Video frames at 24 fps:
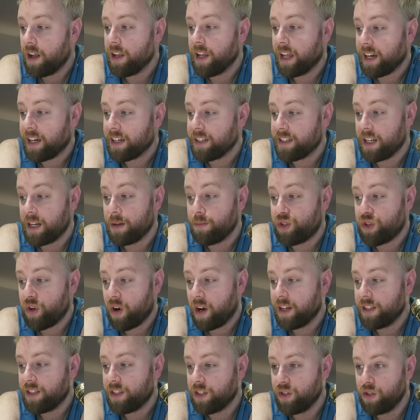like I said, I'm
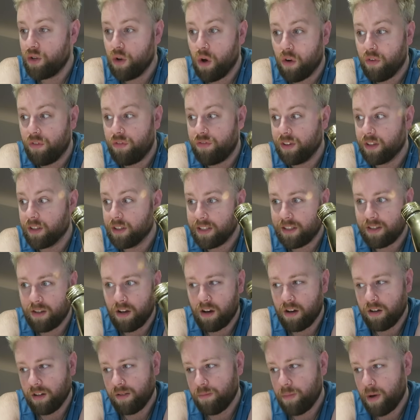trying to not feel
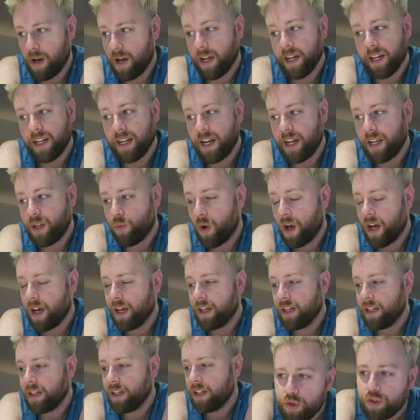disheartened by it in any
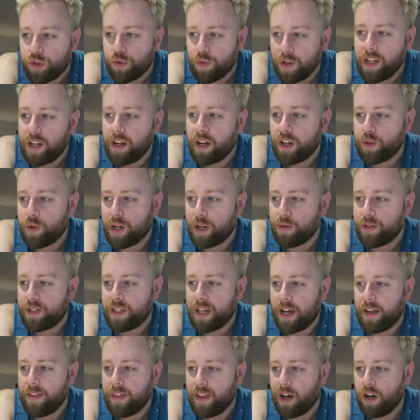way. So it was just really nice when I was
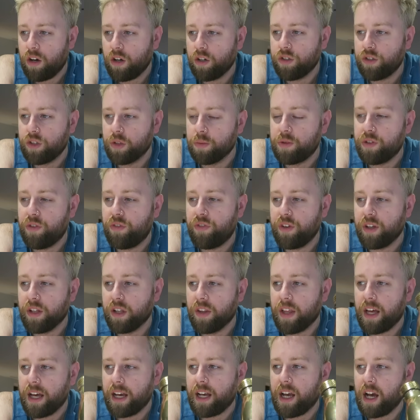sat in that hot tub to feel
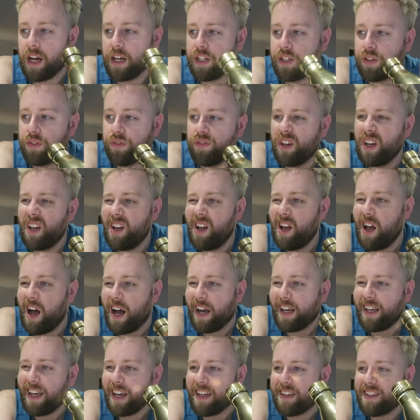that kind of,
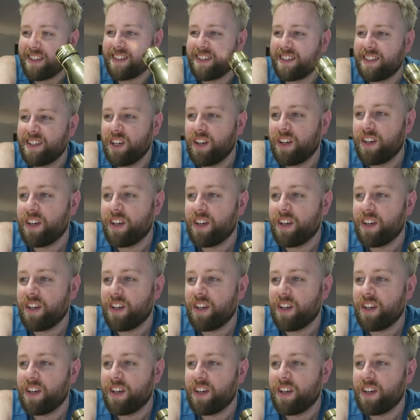I guess,